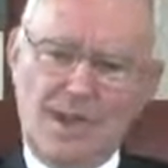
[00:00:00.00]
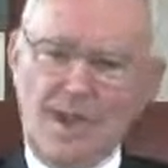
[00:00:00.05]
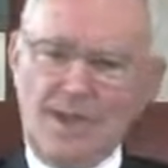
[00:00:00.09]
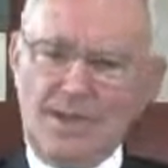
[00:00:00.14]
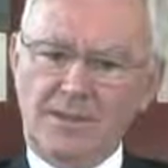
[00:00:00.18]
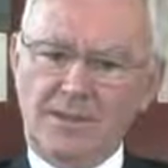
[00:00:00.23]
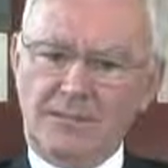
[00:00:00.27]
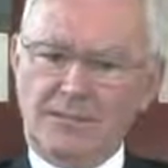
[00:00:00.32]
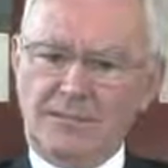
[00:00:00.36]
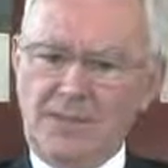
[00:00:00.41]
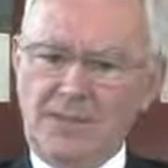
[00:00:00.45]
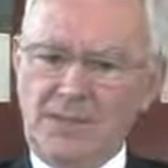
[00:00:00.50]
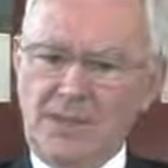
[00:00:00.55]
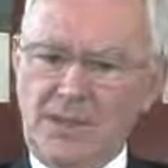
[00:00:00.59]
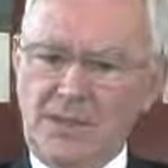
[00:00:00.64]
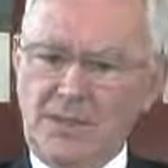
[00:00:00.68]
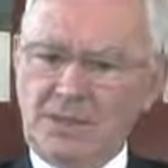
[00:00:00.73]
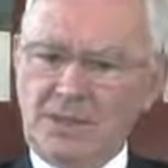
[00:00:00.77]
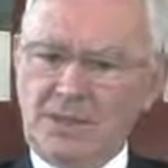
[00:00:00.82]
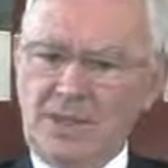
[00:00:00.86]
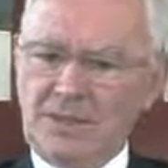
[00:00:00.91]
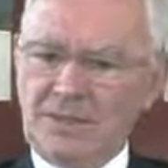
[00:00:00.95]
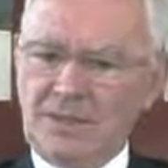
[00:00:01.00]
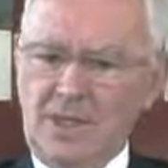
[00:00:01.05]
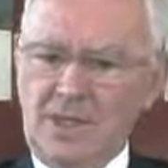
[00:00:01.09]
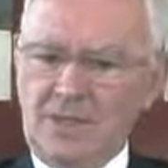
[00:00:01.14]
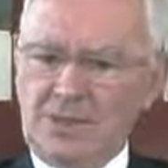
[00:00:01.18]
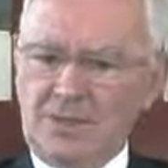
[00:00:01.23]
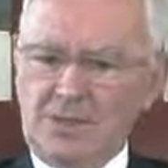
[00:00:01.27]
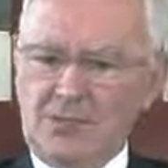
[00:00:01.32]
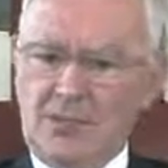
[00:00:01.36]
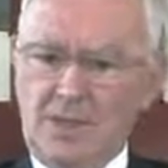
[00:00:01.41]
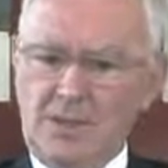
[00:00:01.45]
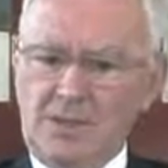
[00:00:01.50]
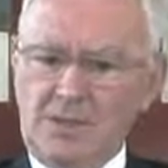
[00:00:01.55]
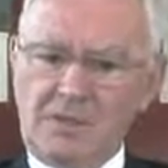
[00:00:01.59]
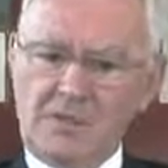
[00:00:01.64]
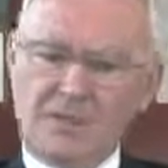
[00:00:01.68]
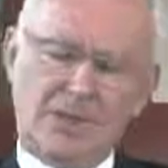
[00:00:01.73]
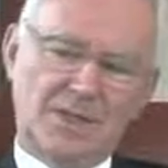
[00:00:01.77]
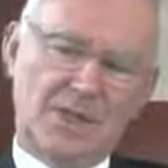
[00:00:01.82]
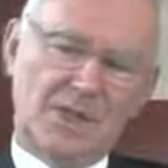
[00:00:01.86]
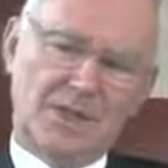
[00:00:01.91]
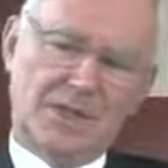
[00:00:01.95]
And he has not yet
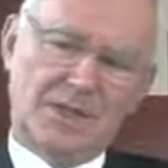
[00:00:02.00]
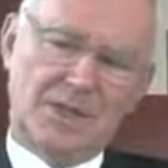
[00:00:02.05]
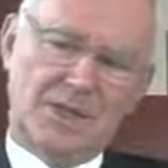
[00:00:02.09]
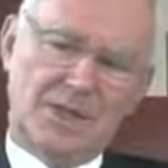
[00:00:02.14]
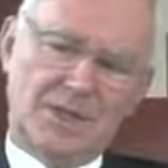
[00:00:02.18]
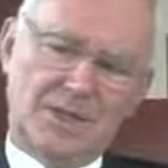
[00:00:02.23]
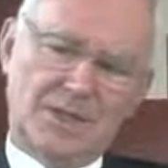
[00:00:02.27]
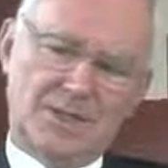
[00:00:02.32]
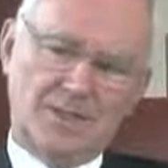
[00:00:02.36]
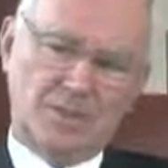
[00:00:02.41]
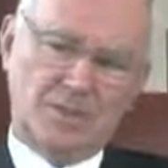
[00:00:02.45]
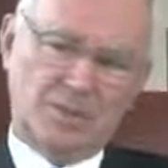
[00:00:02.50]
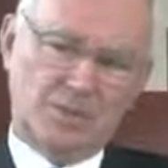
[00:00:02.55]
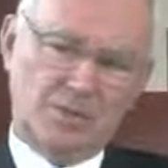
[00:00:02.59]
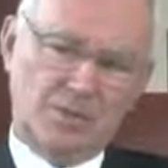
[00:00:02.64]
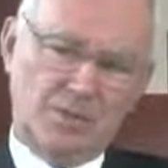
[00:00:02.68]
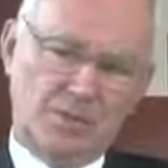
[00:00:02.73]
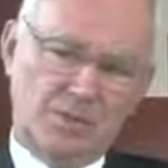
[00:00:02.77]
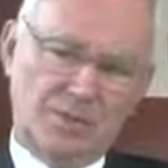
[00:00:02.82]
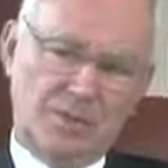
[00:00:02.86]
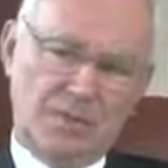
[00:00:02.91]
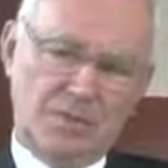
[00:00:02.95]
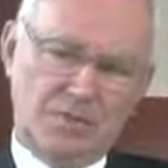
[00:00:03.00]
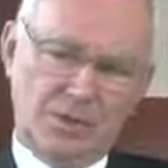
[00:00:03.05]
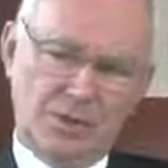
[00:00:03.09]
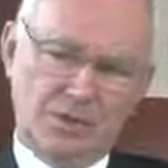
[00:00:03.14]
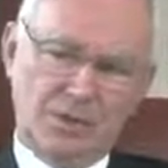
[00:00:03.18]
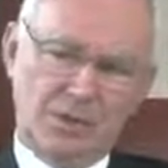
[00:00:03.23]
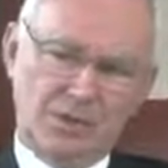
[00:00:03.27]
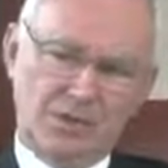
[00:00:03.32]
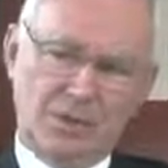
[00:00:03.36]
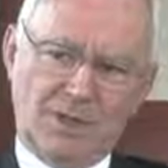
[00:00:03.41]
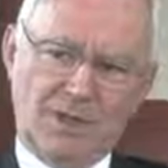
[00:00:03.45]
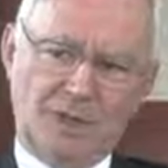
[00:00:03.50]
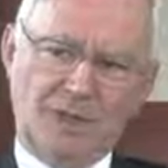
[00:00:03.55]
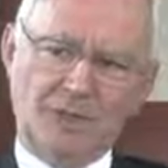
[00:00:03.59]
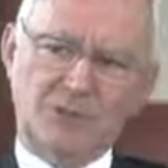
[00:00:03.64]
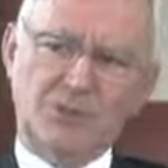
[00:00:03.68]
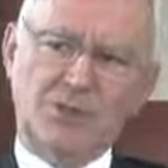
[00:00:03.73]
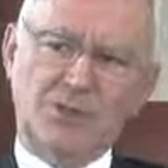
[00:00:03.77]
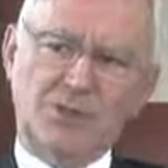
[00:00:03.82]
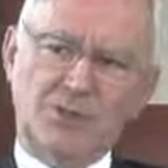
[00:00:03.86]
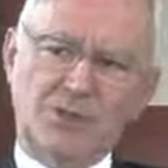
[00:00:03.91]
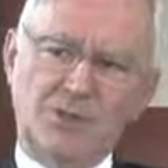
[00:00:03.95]
worked at that time in a company who is doing
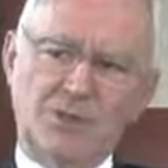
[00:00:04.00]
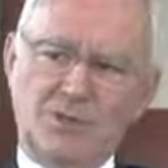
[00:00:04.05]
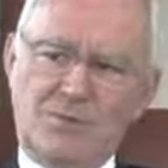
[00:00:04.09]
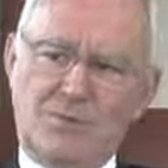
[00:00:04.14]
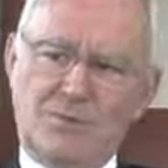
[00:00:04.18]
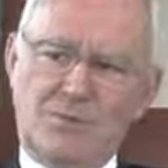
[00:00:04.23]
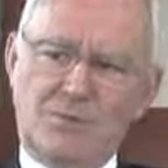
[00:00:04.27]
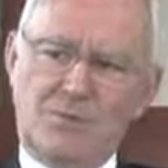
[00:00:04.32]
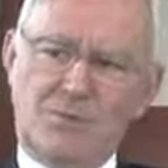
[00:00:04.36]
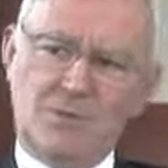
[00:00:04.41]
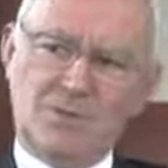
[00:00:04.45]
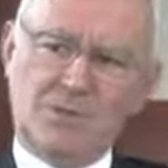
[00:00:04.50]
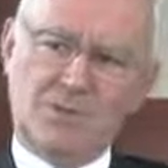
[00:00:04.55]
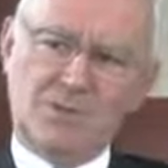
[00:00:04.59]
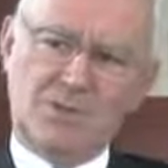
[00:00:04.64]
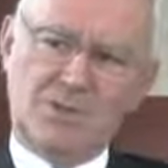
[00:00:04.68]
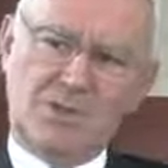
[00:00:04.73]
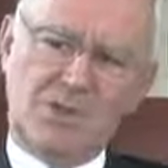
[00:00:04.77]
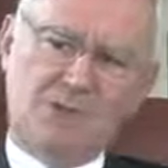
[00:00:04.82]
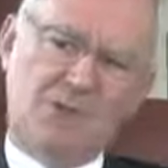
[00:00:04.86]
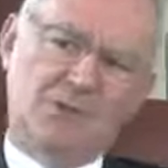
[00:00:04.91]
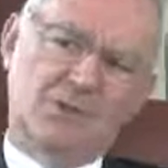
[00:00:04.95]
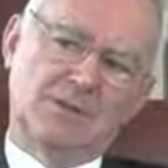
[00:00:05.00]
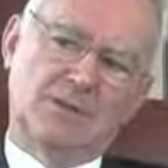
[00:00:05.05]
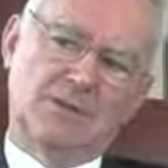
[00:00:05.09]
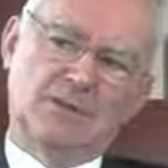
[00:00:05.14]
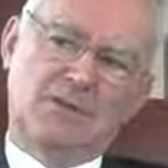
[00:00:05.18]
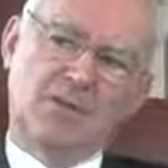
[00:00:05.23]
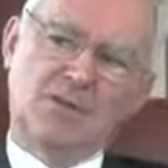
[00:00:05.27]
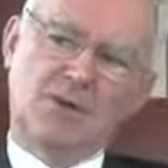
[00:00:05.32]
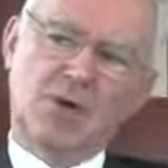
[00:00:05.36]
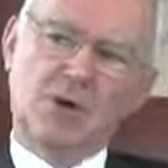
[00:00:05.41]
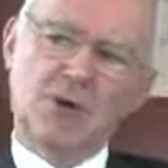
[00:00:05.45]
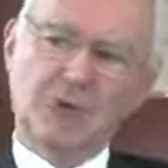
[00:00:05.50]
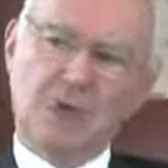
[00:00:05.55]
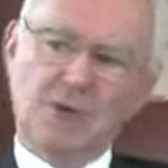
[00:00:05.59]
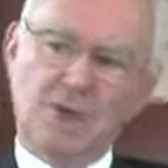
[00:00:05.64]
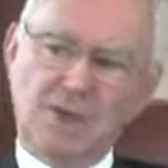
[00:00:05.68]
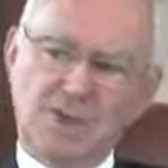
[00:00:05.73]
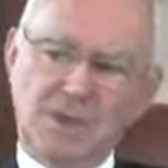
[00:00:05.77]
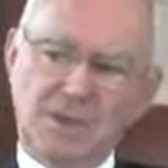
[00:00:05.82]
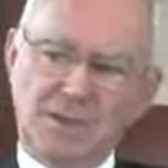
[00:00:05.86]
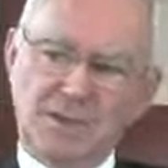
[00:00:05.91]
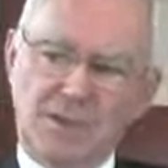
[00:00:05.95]
research and development. And our
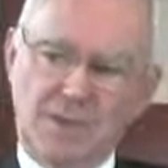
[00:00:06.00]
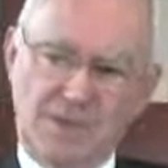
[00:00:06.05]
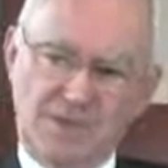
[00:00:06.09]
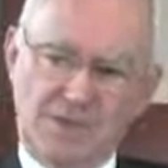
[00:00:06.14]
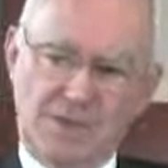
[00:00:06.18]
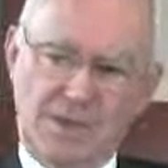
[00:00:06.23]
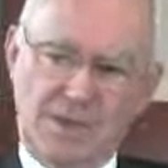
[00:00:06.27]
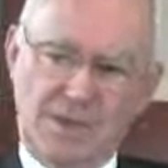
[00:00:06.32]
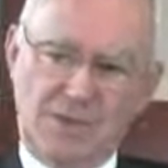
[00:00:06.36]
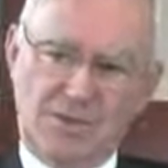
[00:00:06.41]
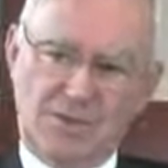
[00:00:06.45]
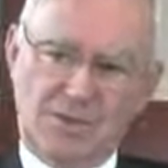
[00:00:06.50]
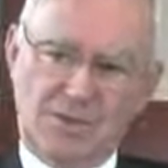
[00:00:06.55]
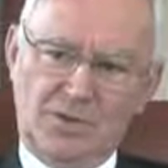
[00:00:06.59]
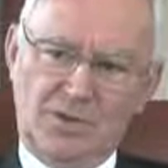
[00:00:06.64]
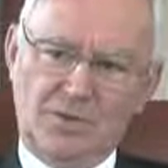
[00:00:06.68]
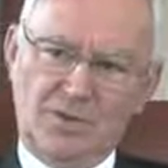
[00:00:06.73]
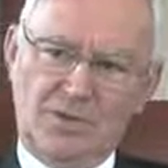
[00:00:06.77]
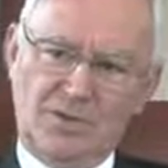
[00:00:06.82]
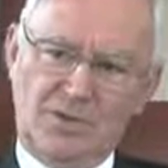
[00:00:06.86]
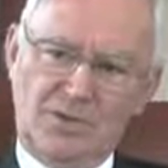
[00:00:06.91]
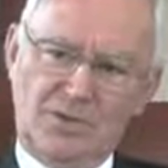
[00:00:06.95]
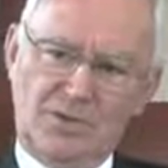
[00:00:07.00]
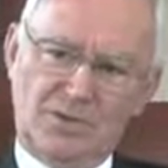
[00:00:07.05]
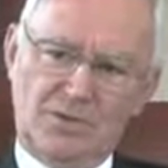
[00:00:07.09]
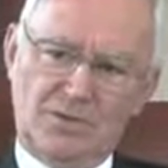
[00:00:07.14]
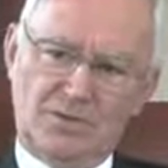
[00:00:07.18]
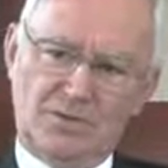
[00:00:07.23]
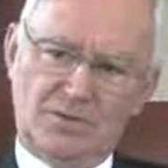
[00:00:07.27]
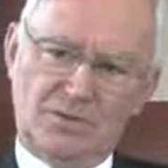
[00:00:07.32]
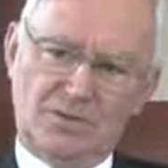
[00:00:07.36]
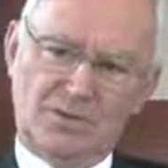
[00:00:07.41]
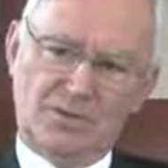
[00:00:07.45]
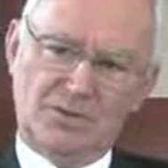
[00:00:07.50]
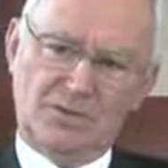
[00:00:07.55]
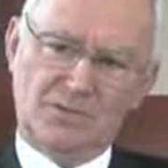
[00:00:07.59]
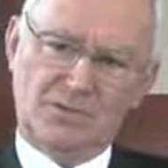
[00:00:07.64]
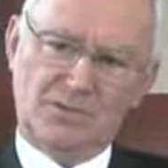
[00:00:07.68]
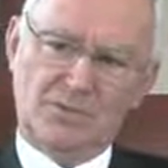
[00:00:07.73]
company is based on innovation.